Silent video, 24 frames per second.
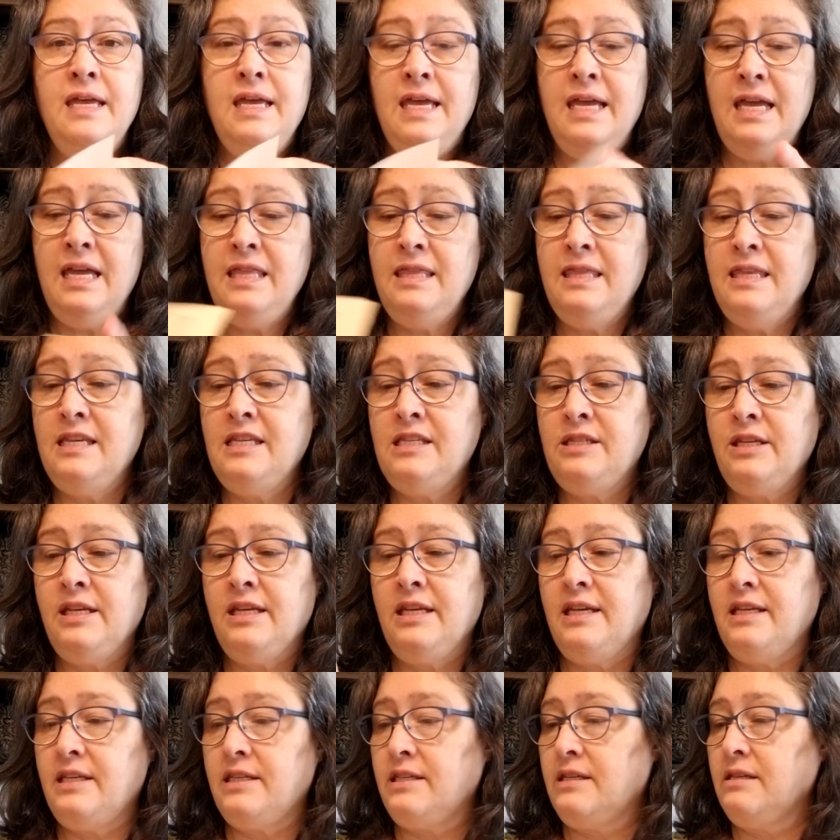And this
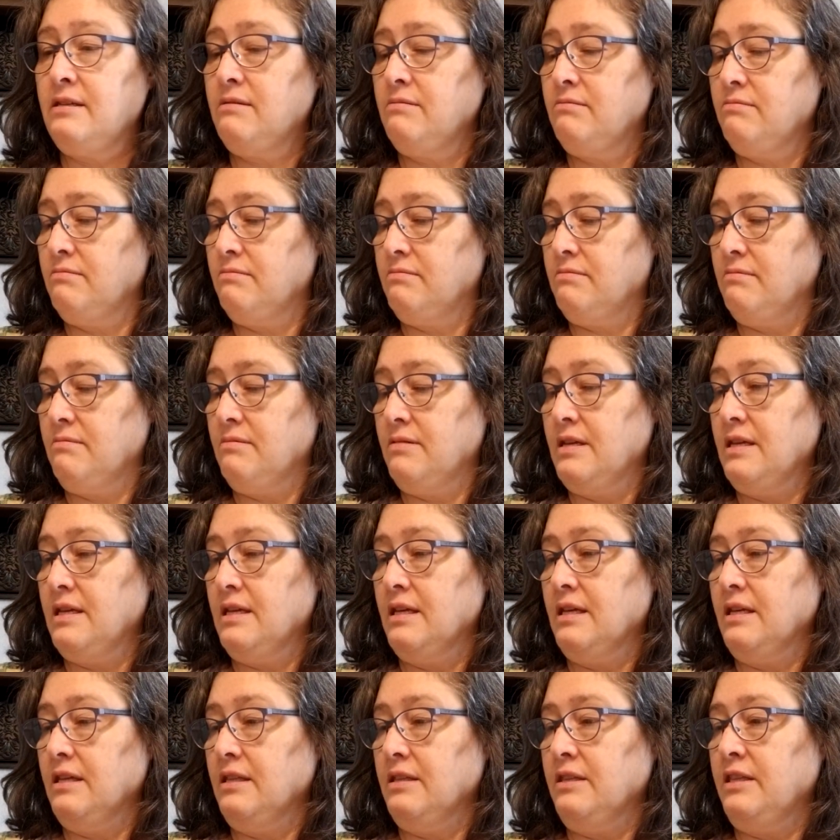is
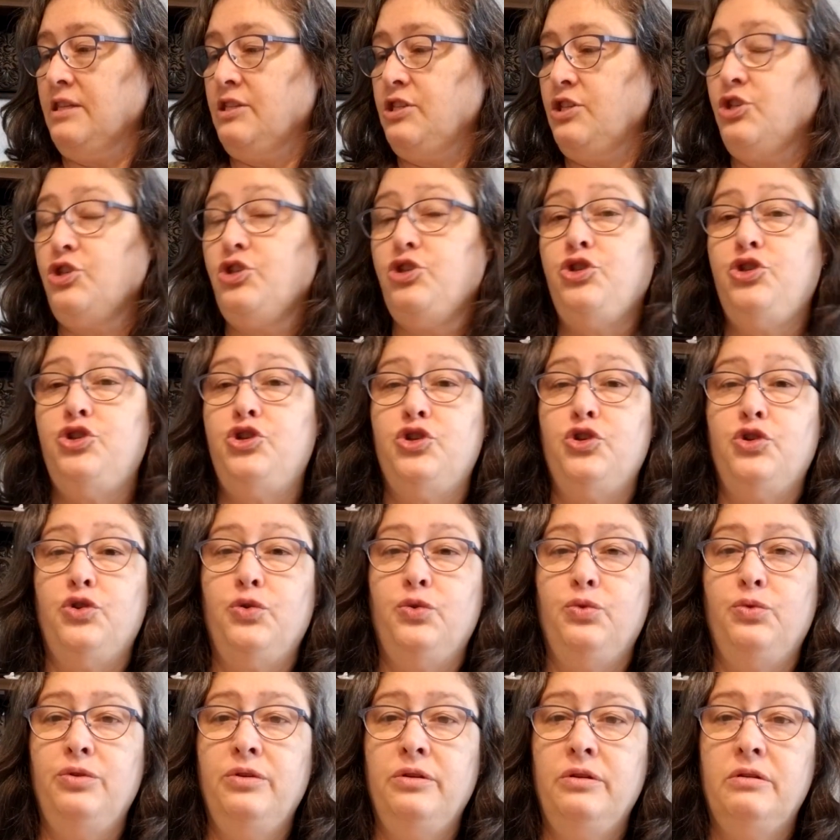
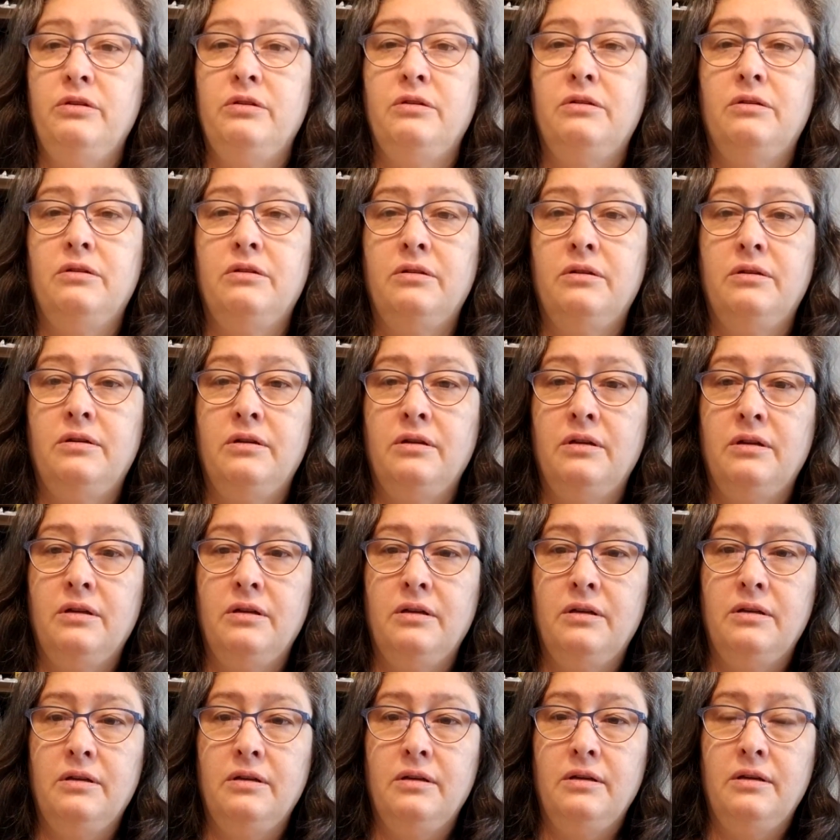June.
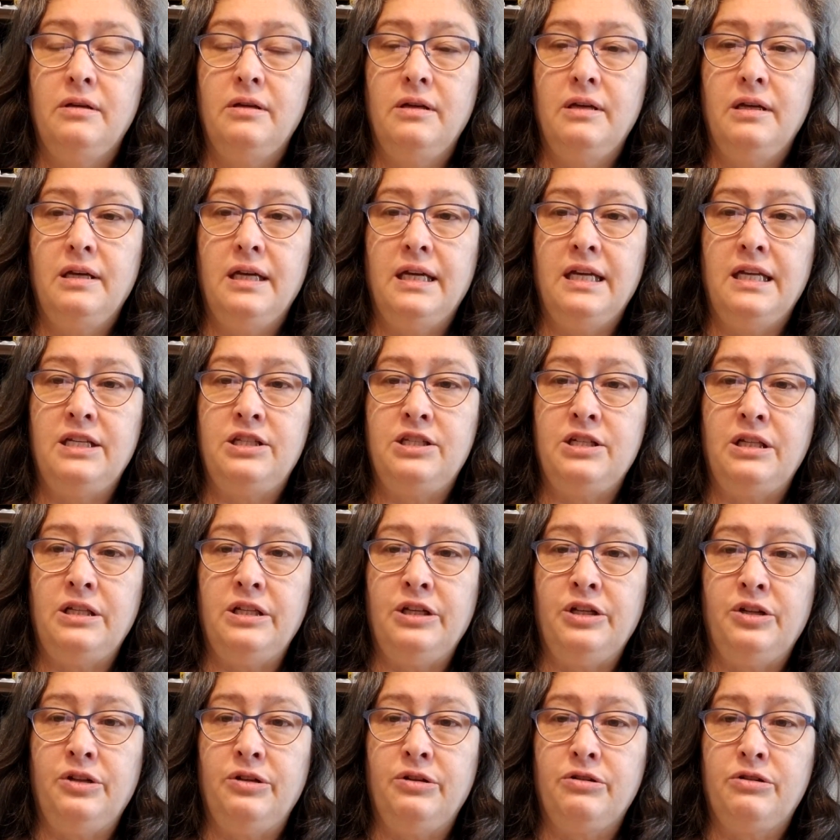And it's a
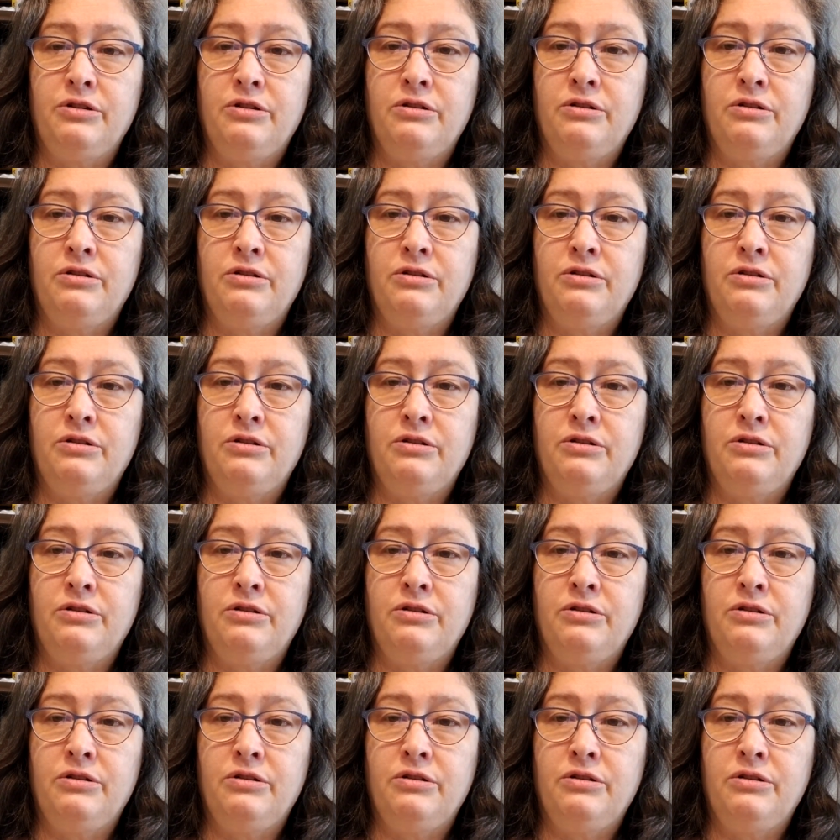little